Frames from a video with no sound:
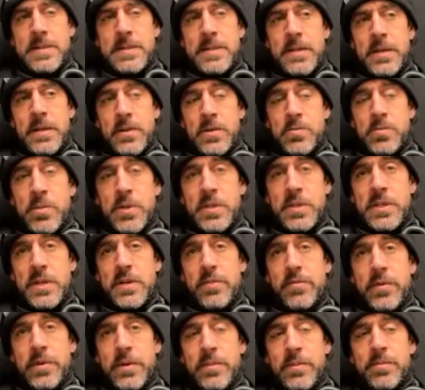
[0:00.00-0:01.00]
you know, it's been
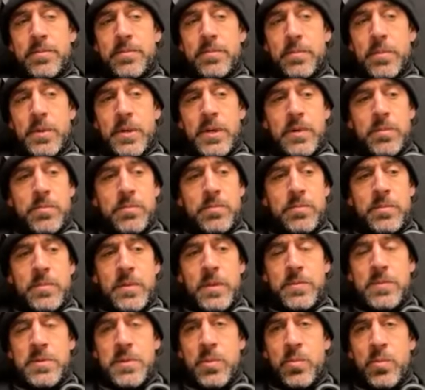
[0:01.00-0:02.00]
tough on him, but
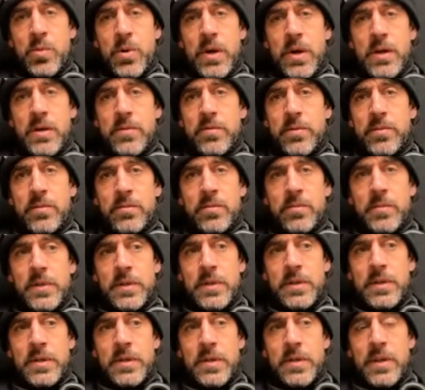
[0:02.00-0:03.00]
I'm so proud of him.
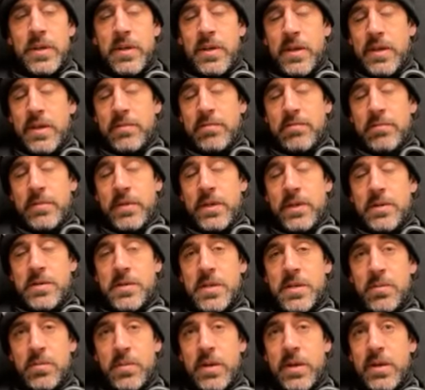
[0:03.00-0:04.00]
I thought, you know, it
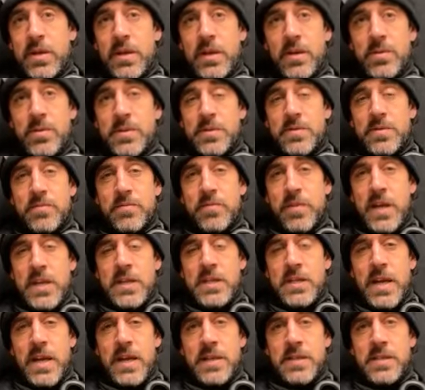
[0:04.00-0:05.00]
seemed like he was
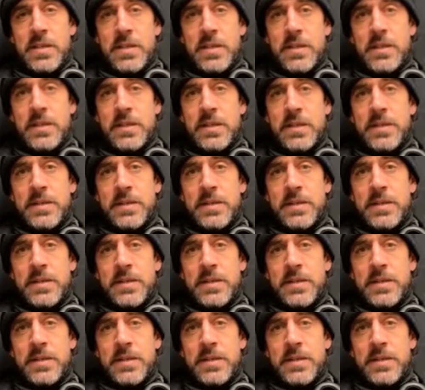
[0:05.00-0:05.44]
fantastic,